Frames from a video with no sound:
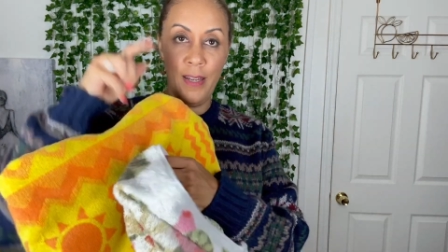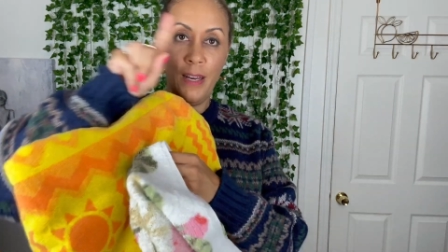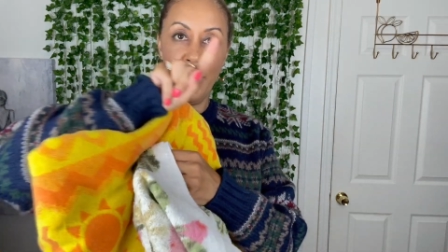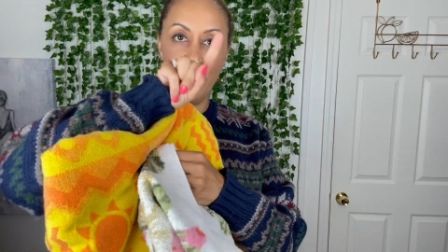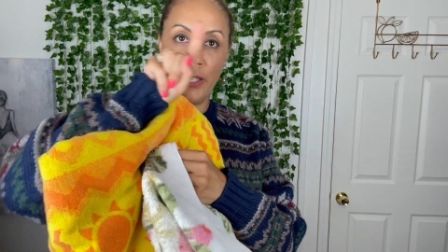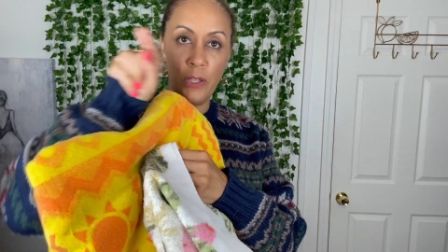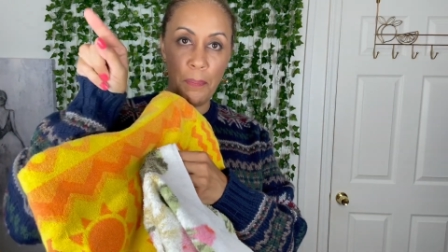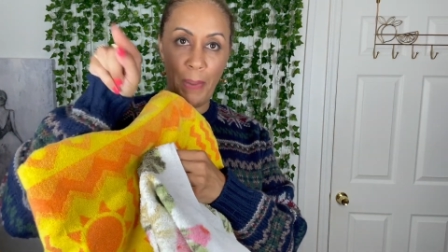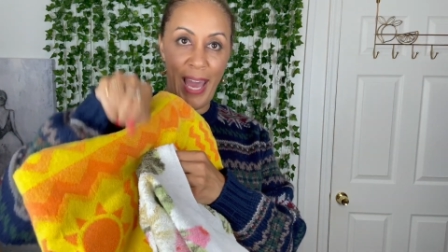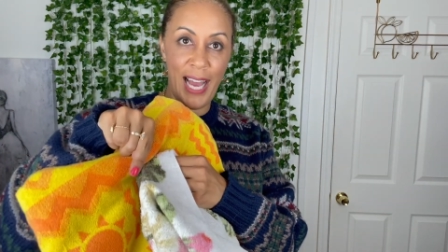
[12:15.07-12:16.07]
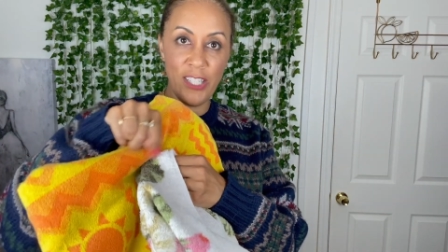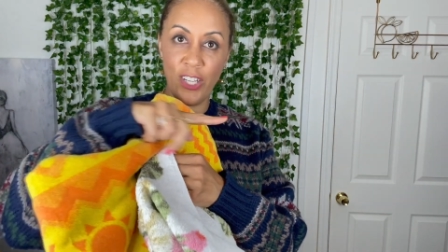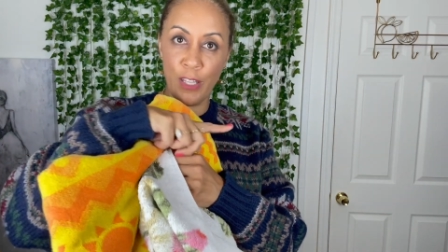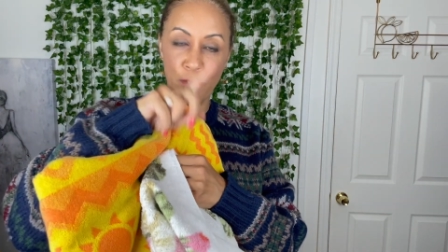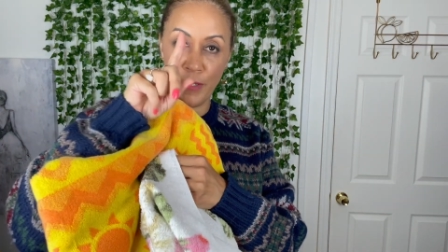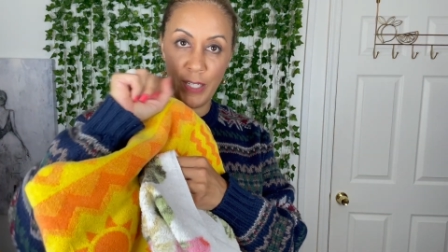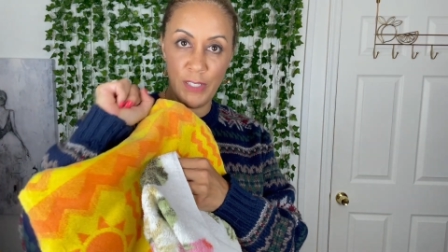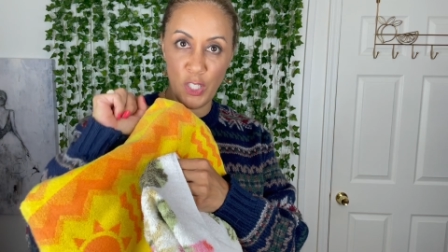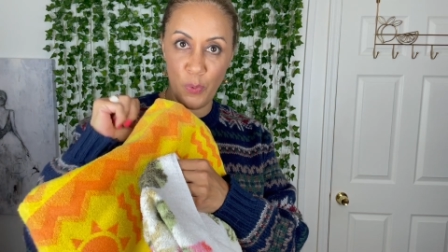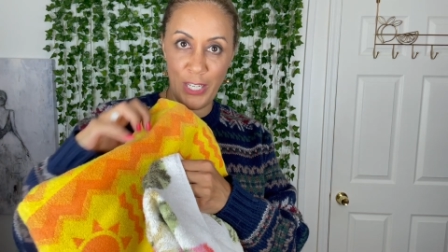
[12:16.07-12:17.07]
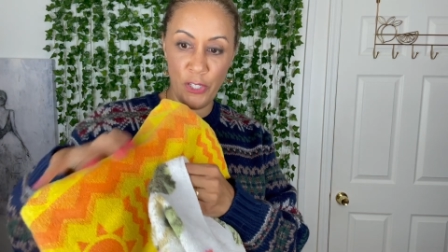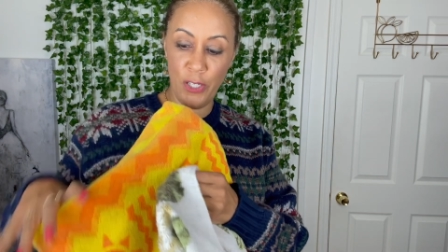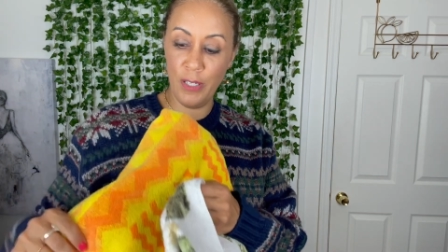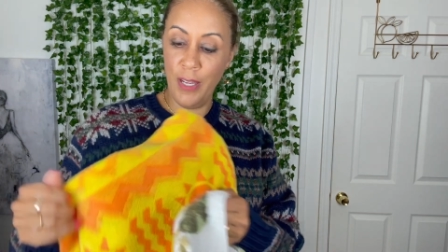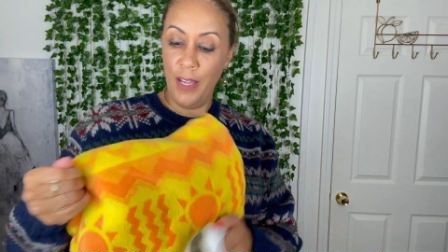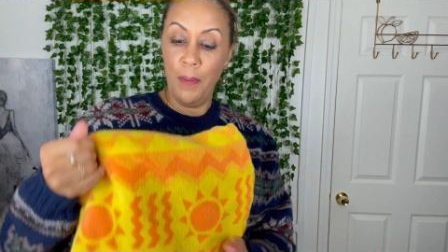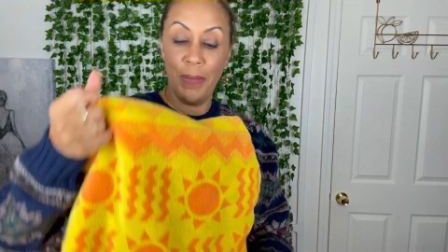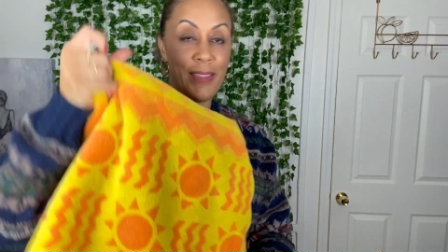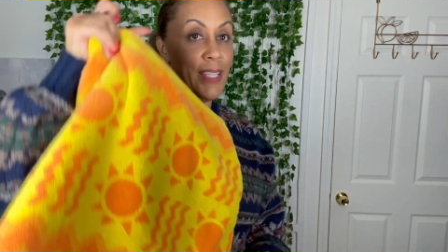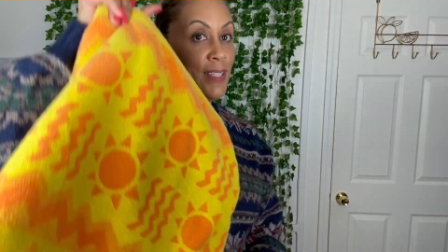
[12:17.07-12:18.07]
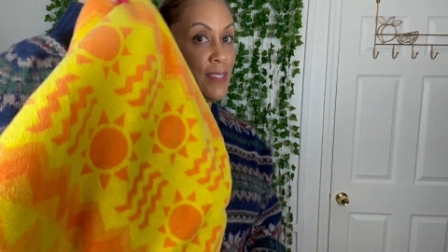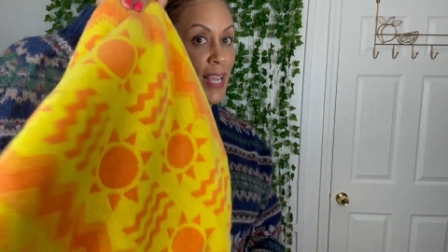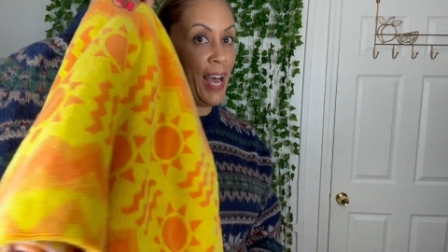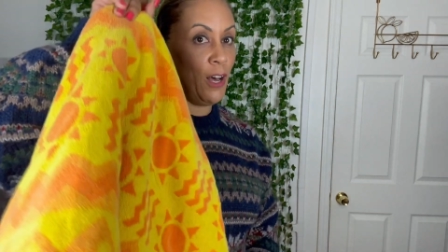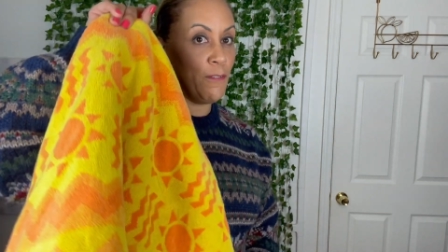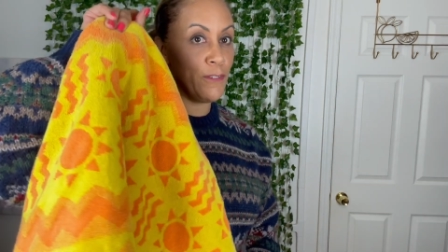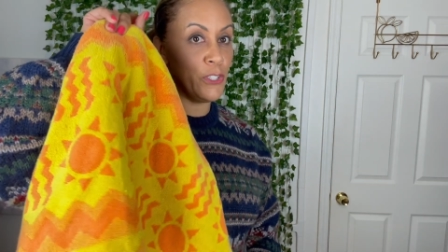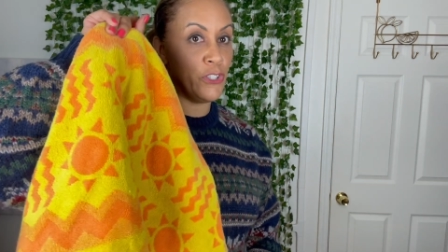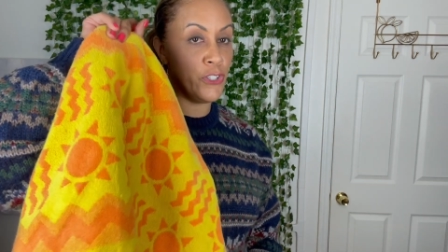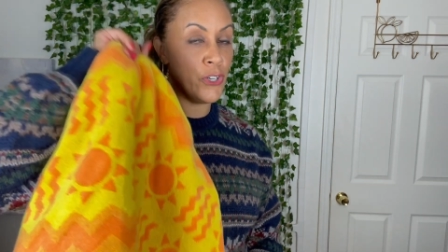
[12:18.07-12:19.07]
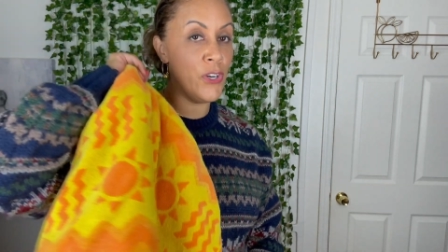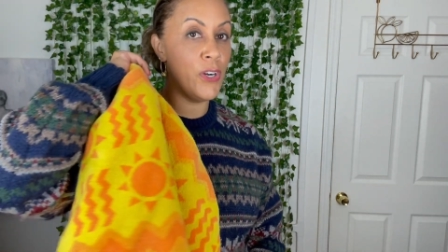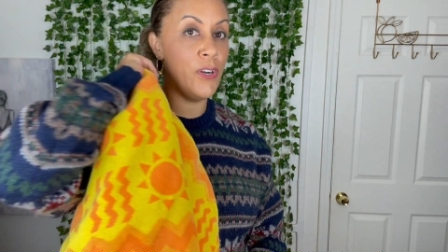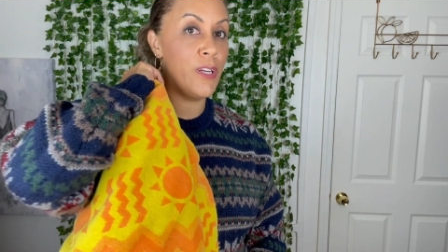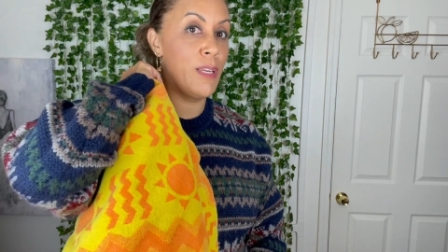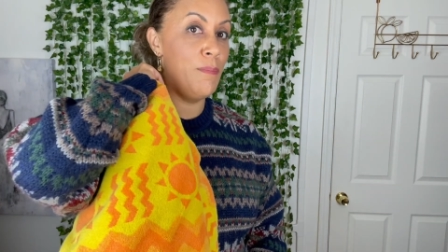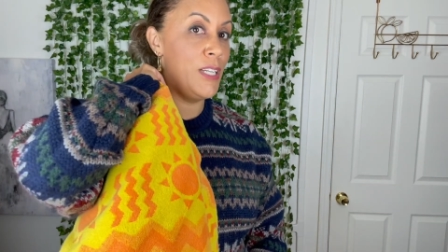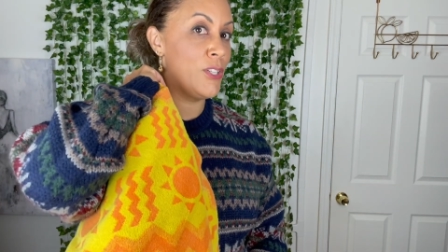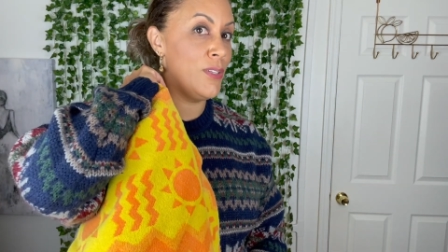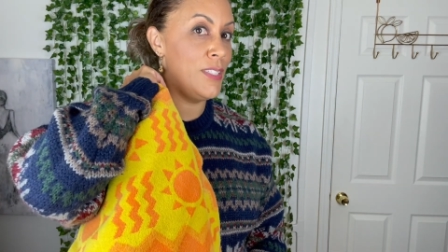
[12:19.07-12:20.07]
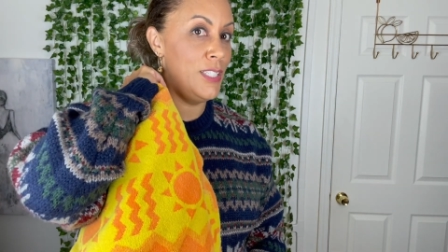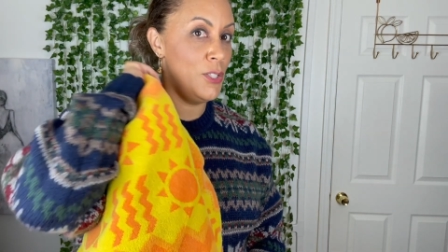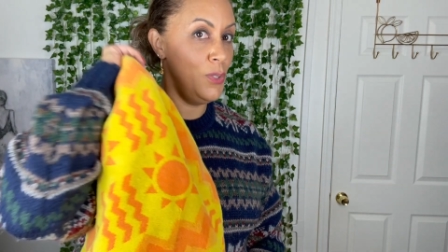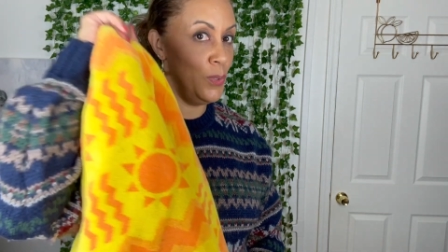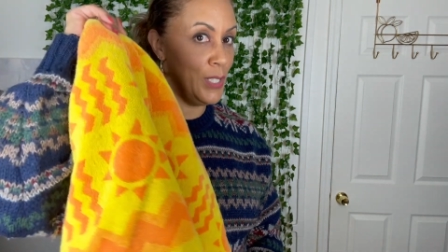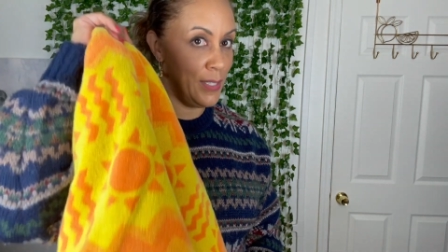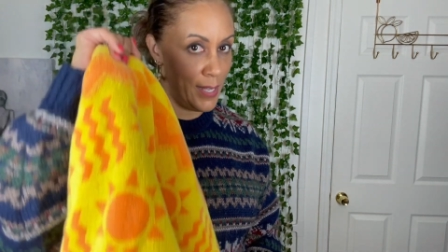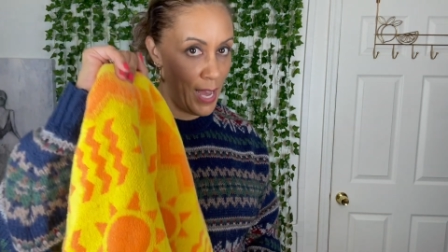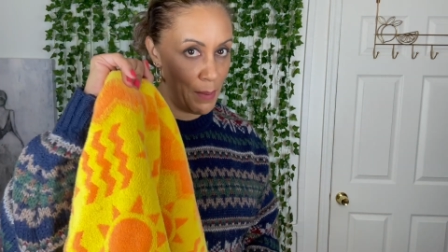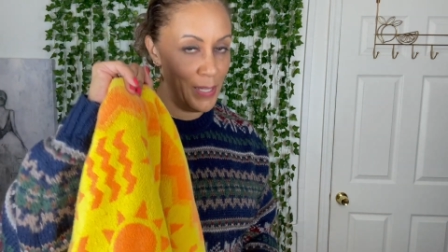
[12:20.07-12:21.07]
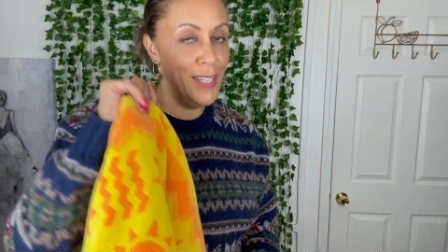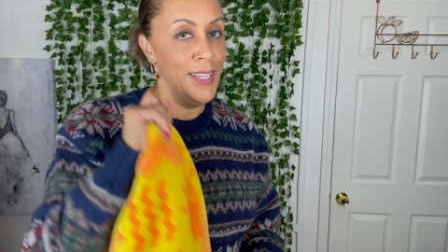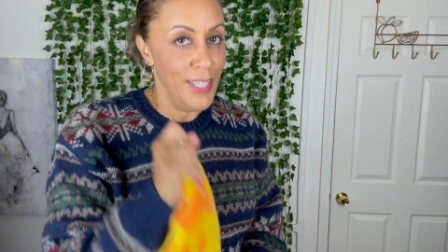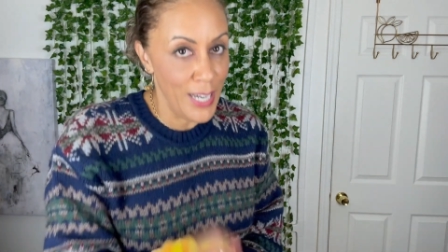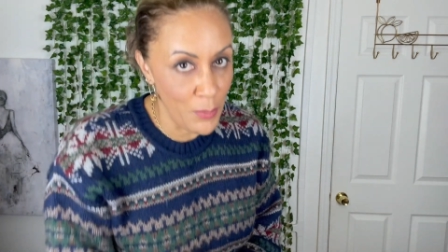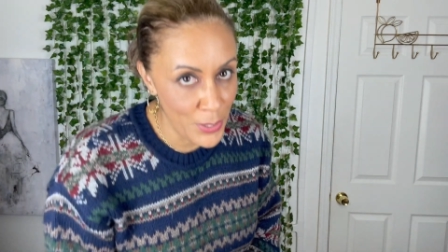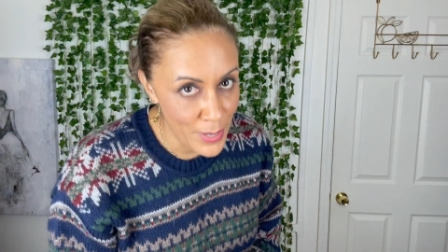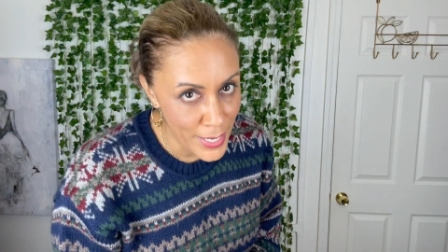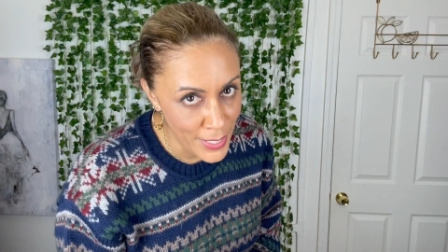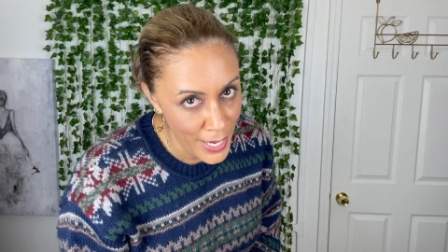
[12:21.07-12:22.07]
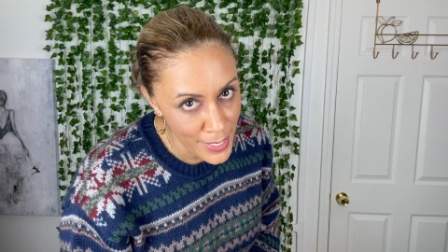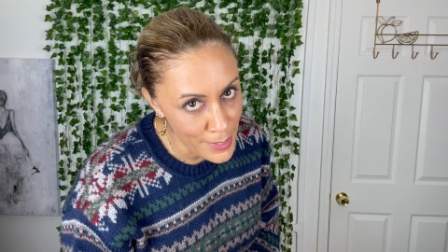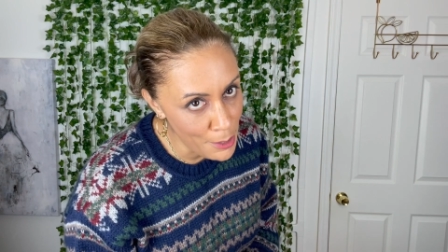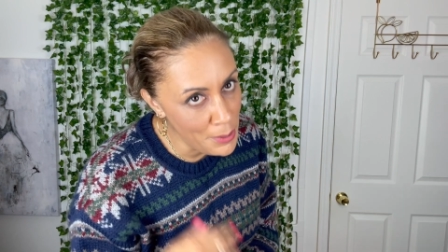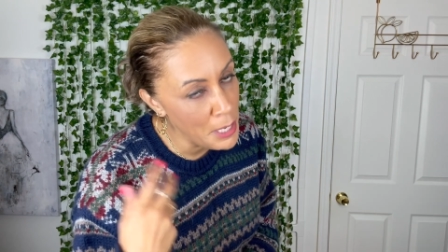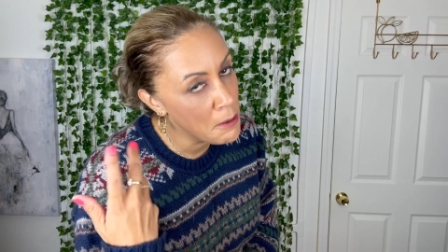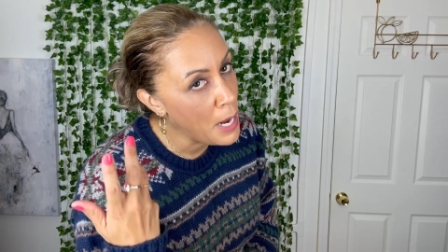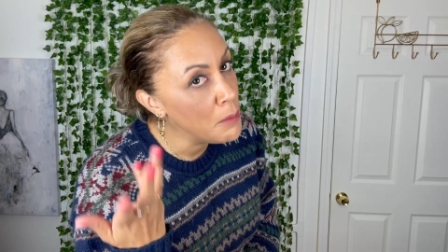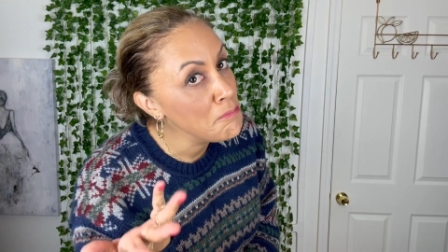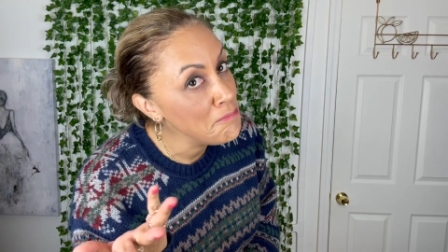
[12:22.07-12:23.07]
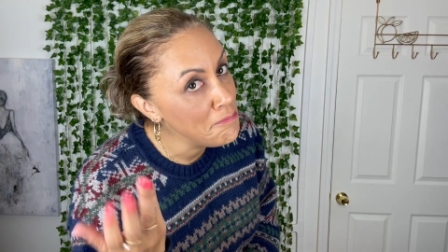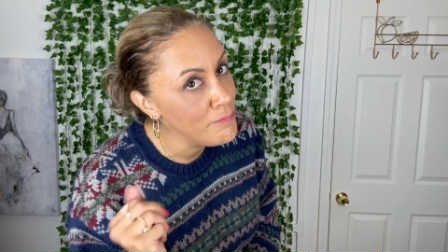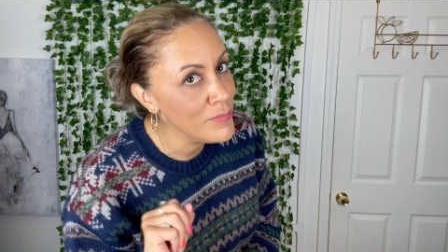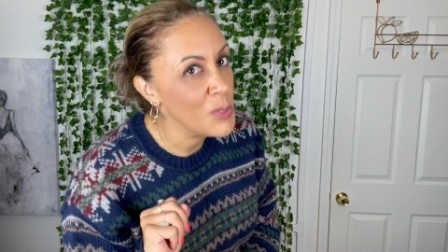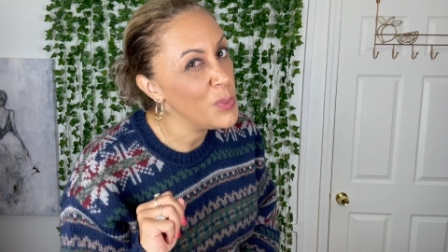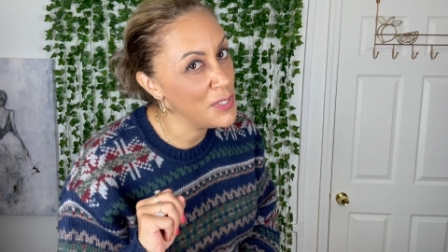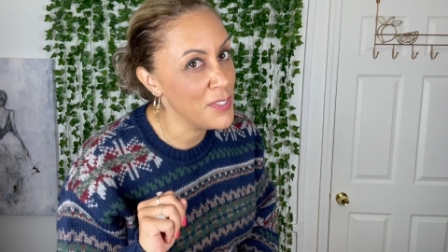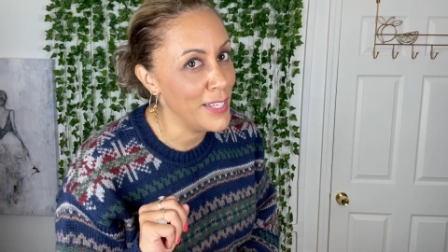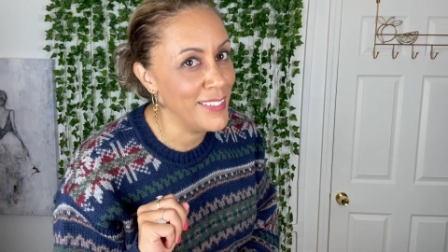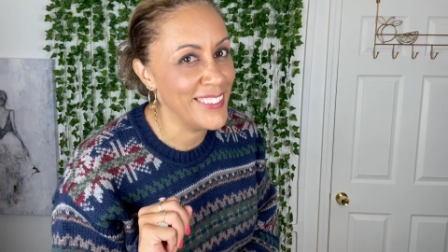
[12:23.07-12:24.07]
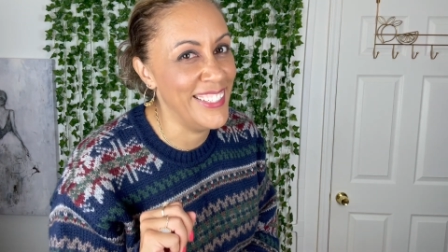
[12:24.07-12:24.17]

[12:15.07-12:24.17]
a little patch on the front of a sweatshirt. But this towel for sure can be turned into a top. Now whether I can execute that or not, we'll see.